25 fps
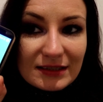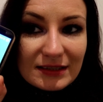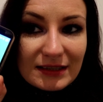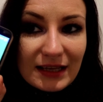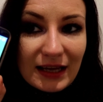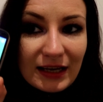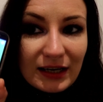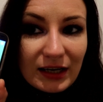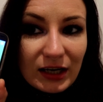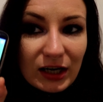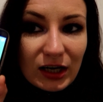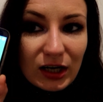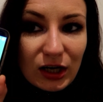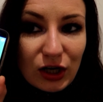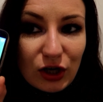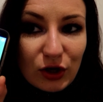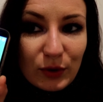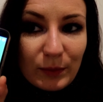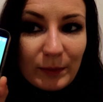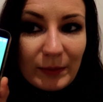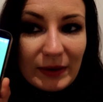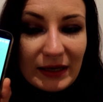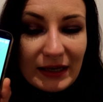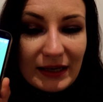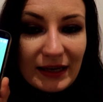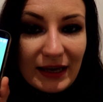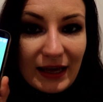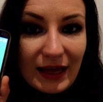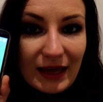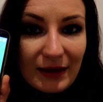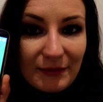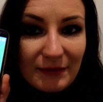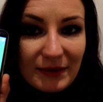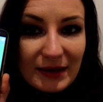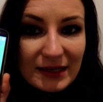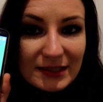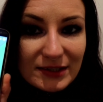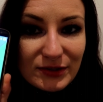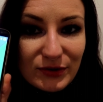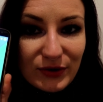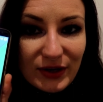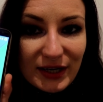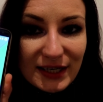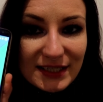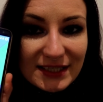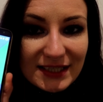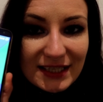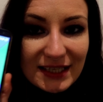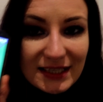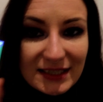10 o'clock p.m. as you
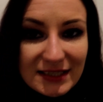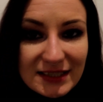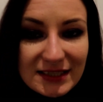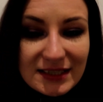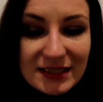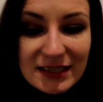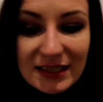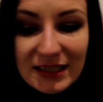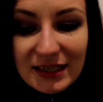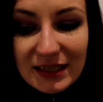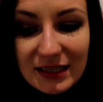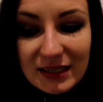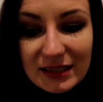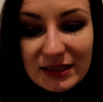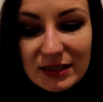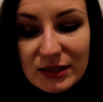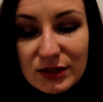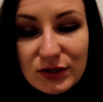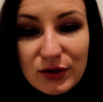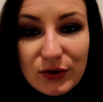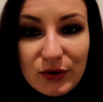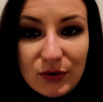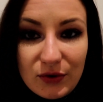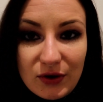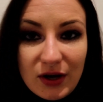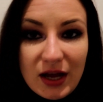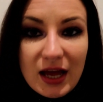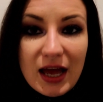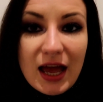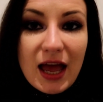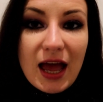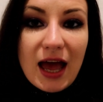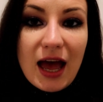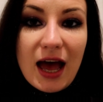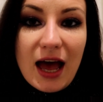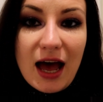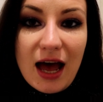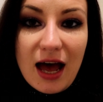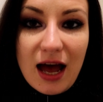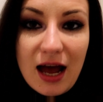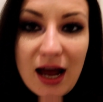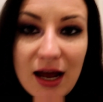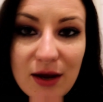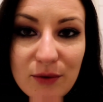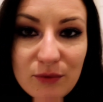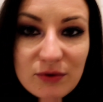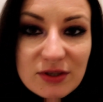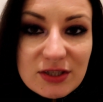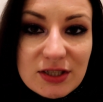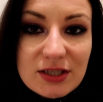guys can see it. So
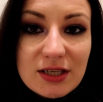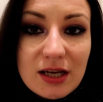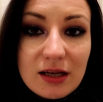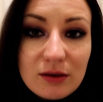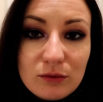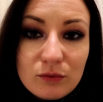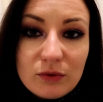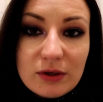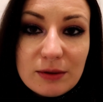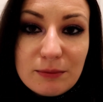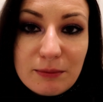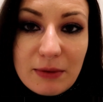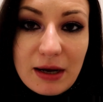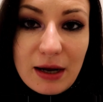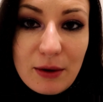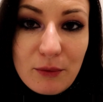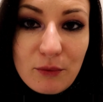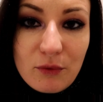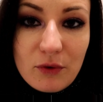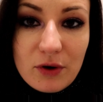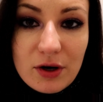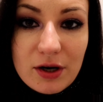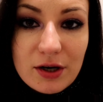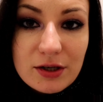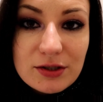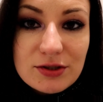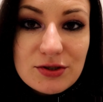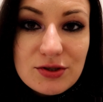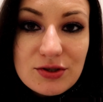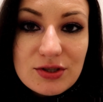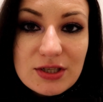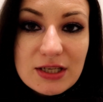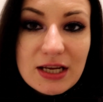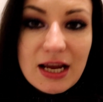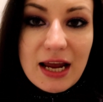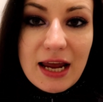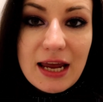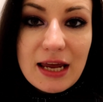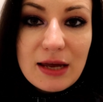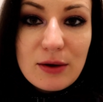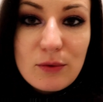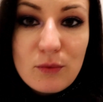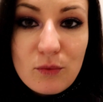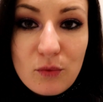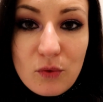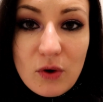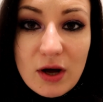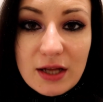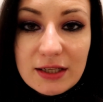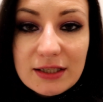I was done with my work today
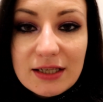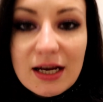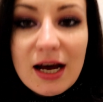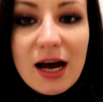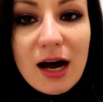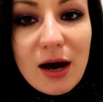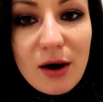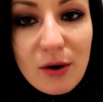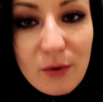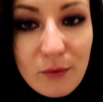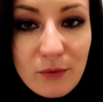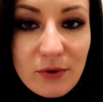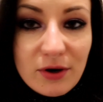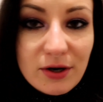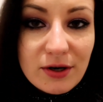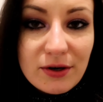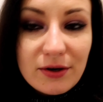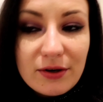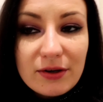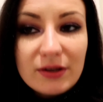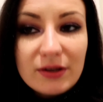1 hour